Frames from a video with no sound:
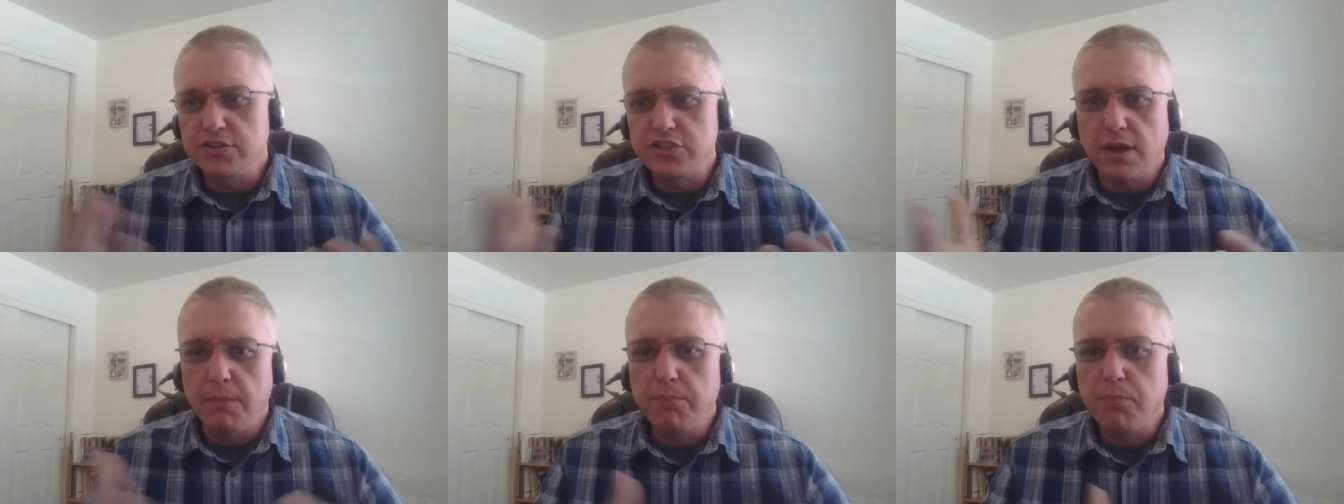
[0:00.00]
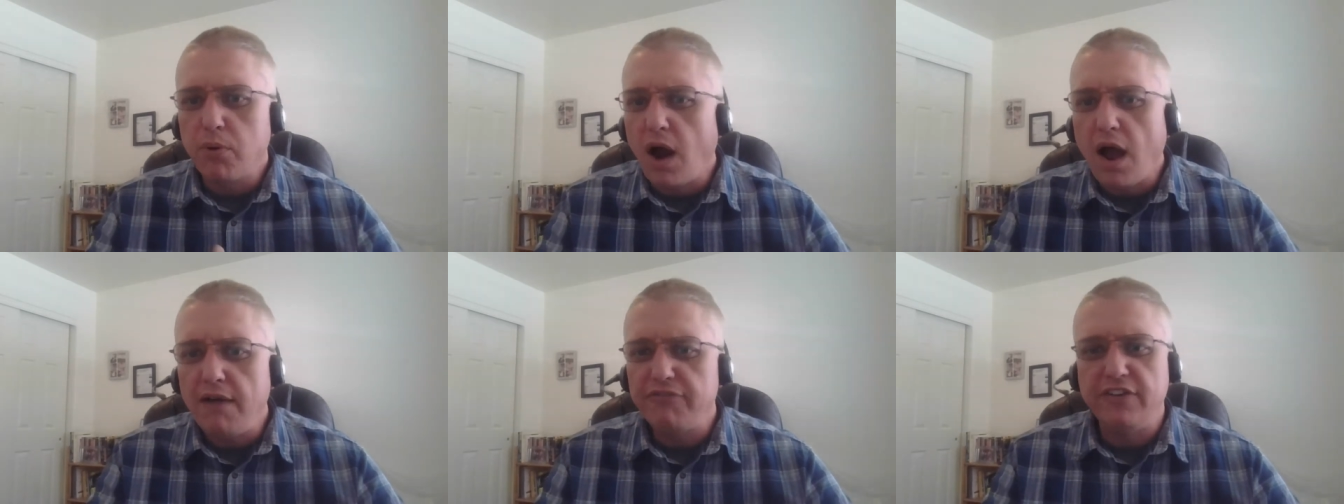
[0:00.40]
some
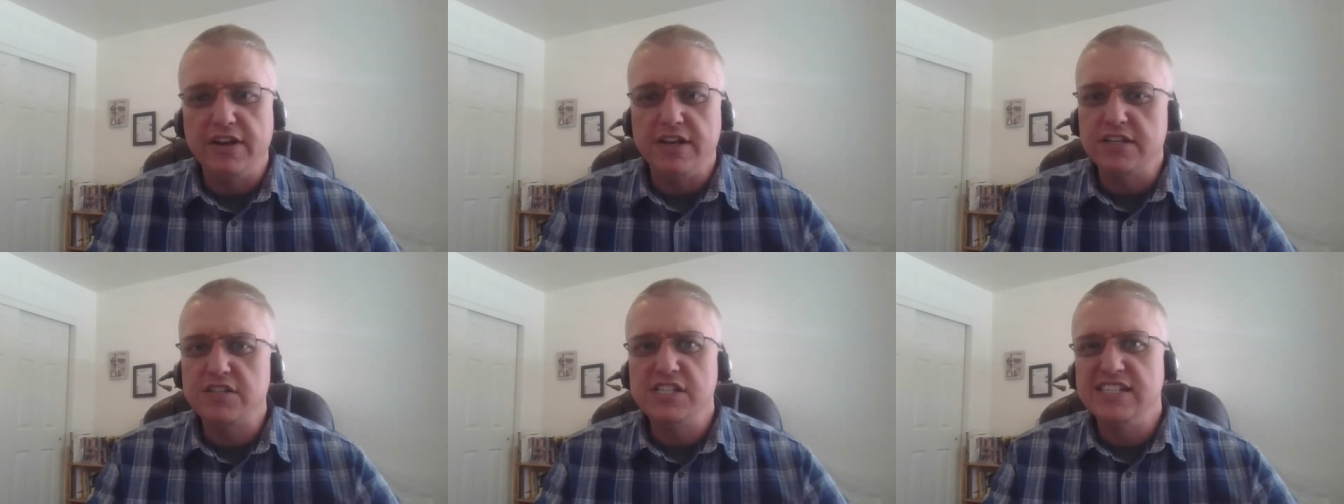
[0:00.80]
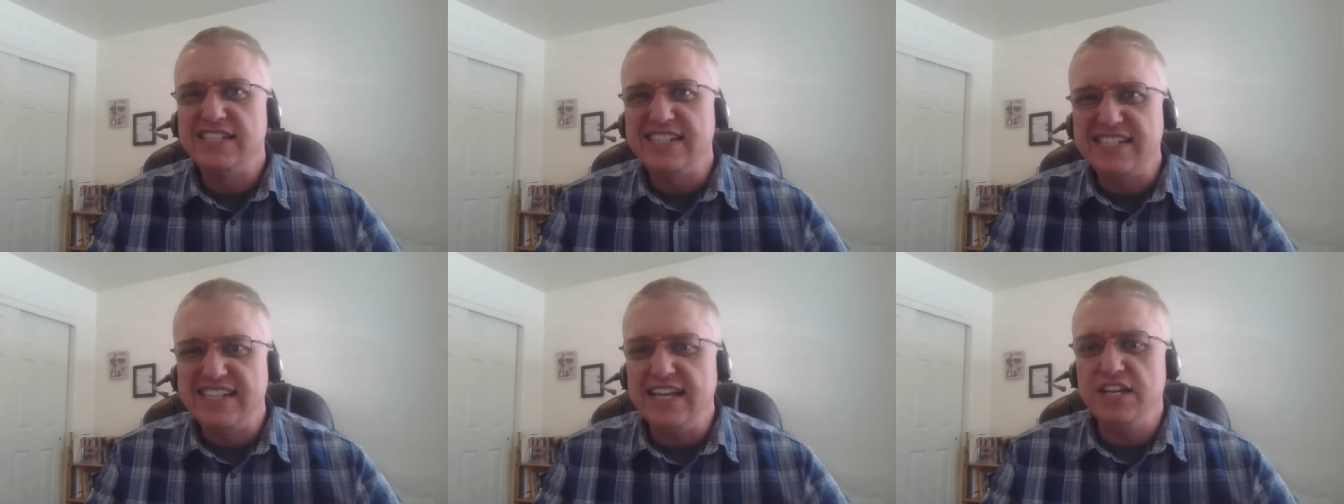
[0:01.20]
prophetess
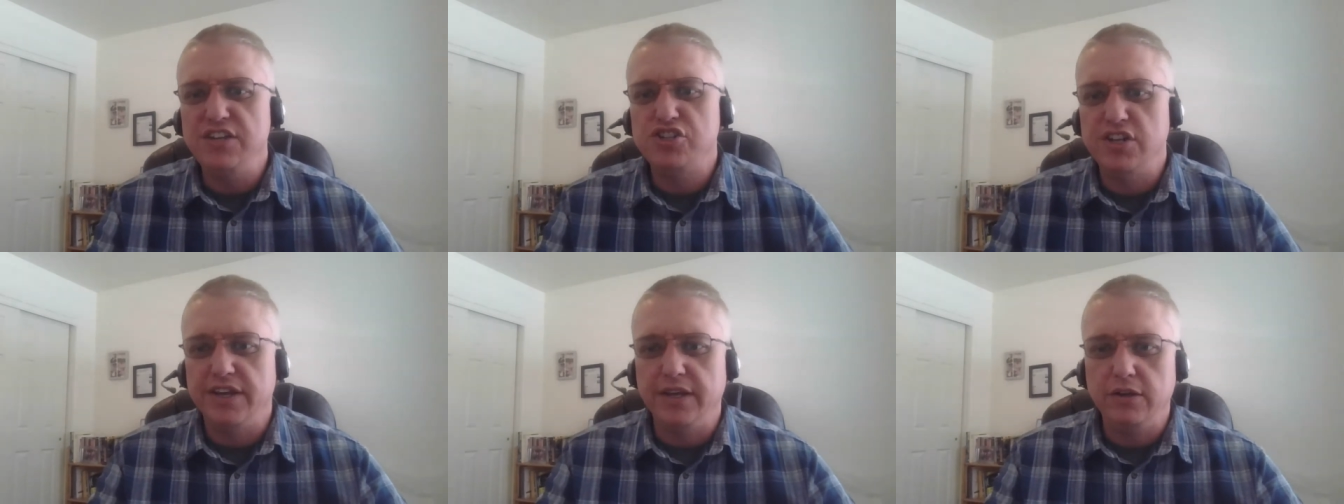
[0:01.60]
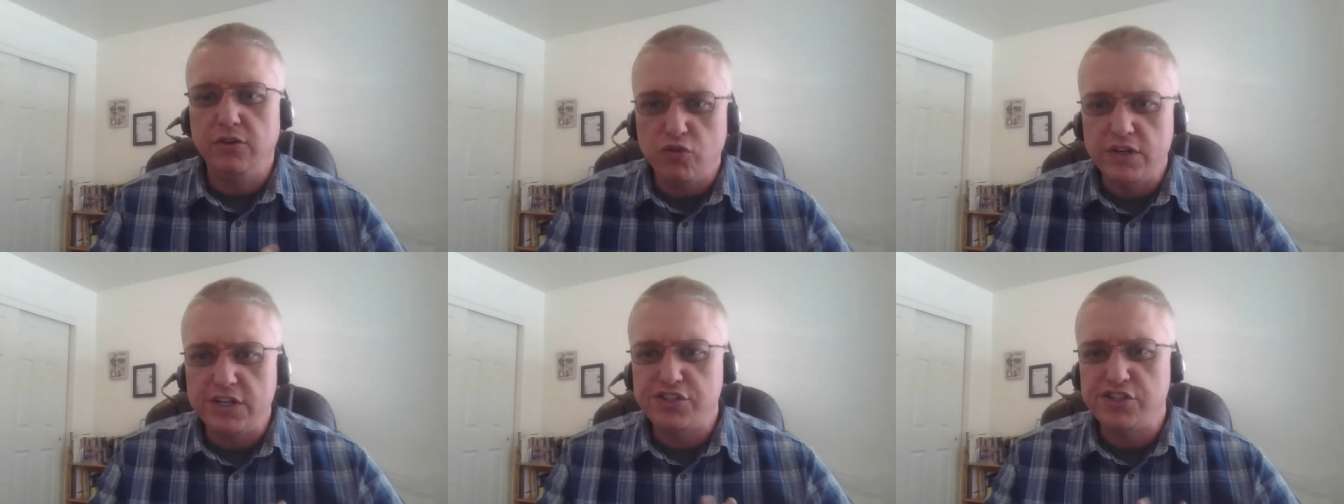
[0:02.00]
is teaching
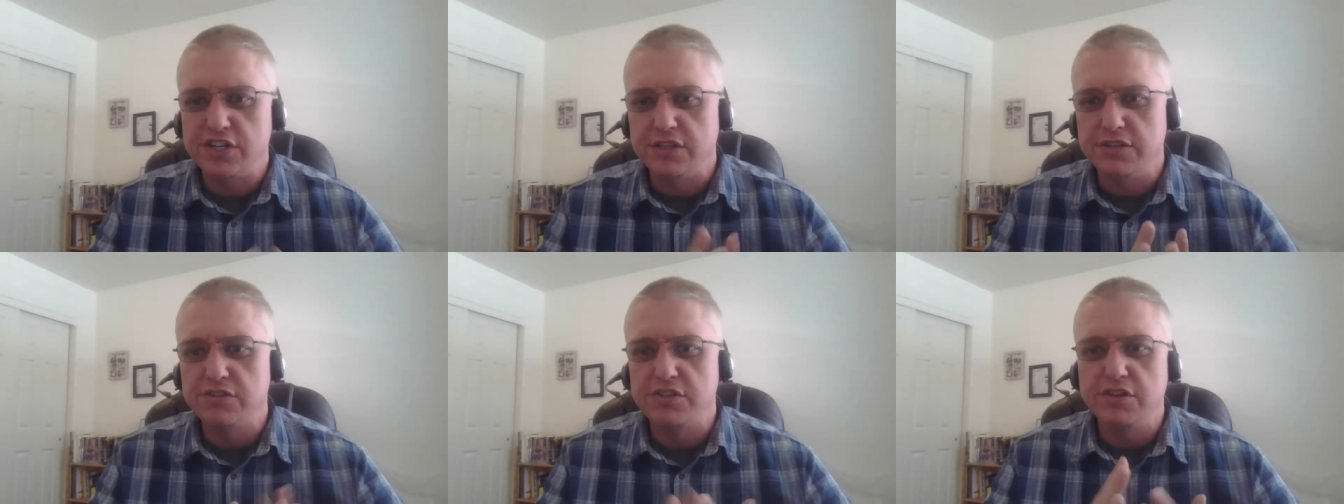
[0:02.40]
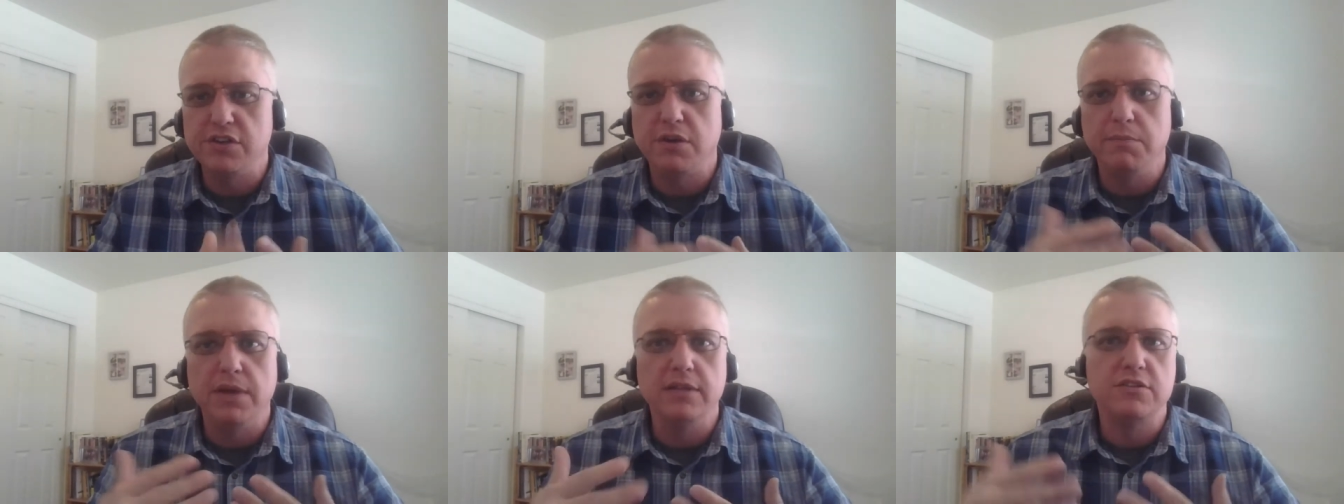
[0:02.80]
Christians to
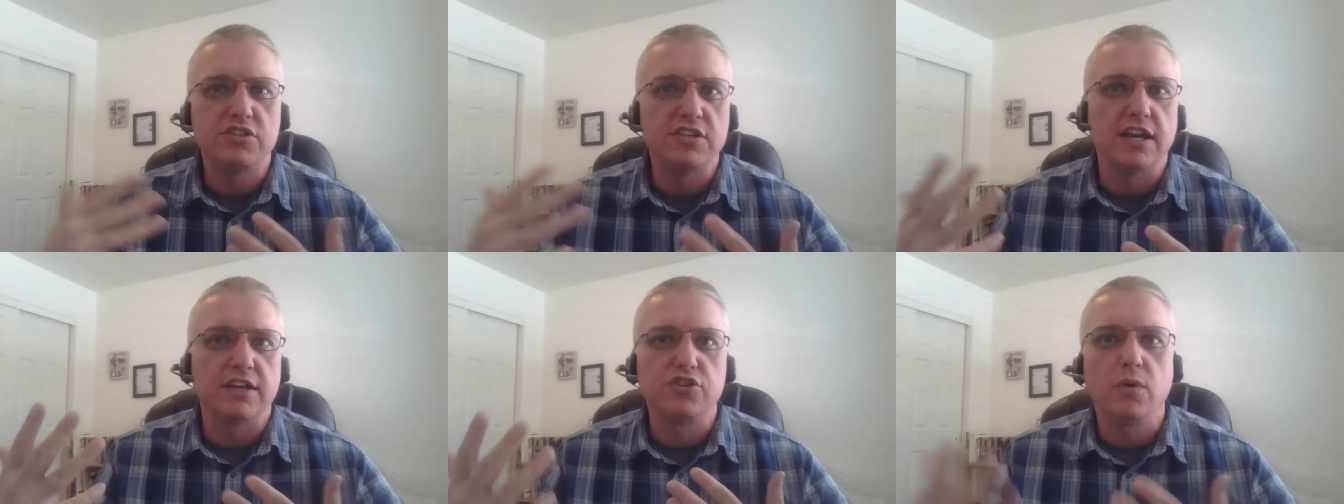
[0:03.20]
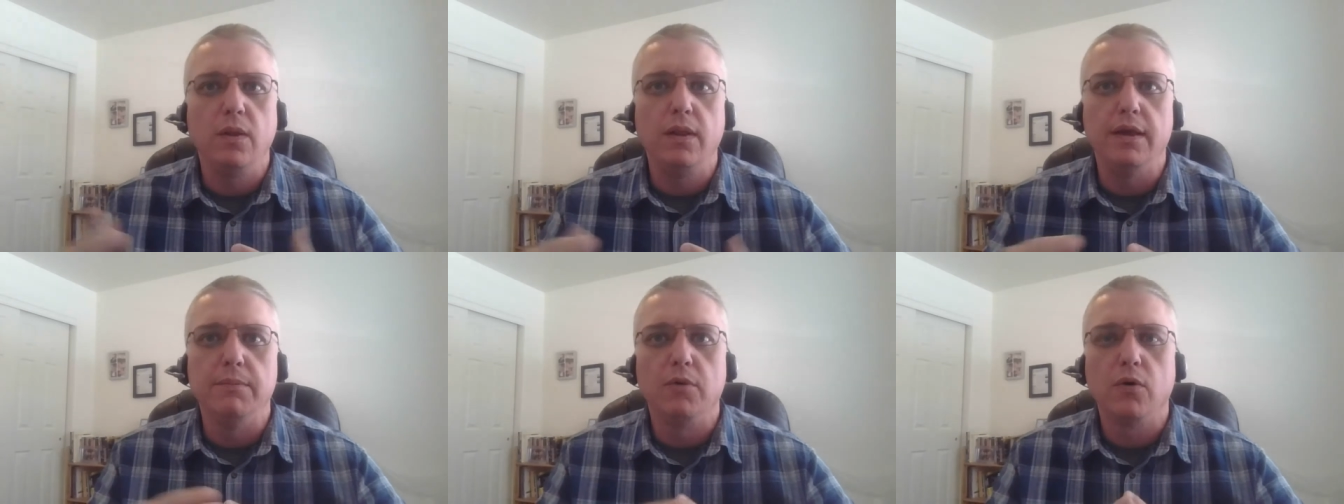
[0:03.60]
commit
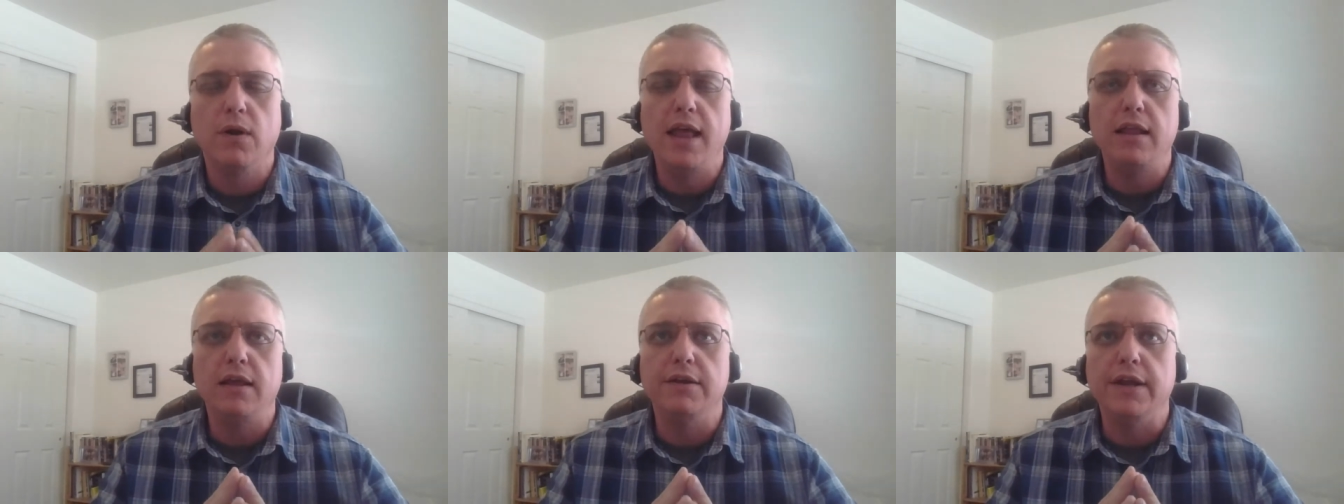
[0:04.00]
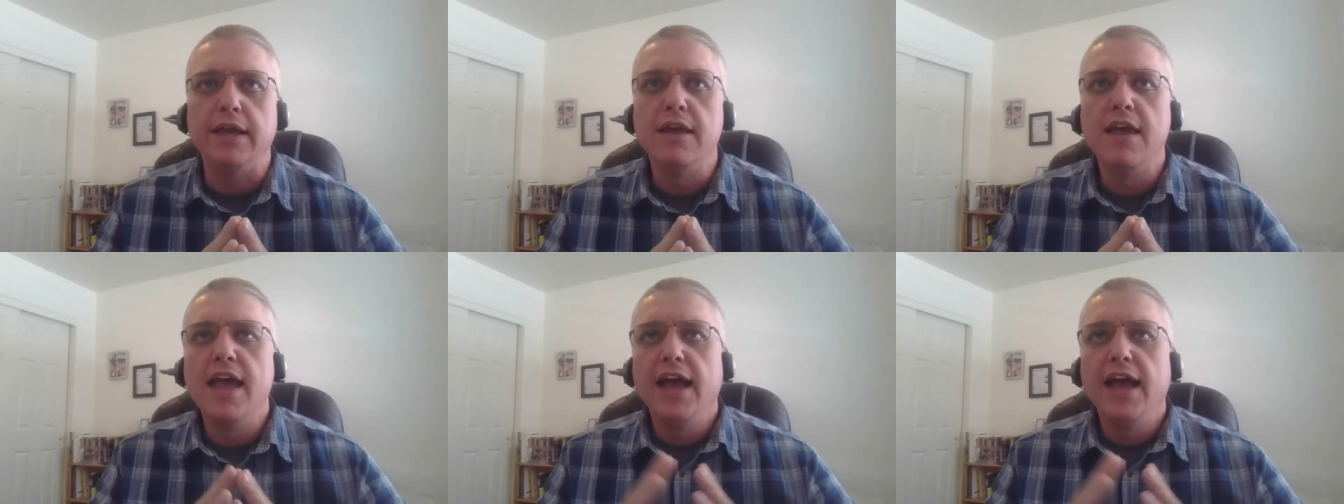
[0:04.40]
sexual immorality.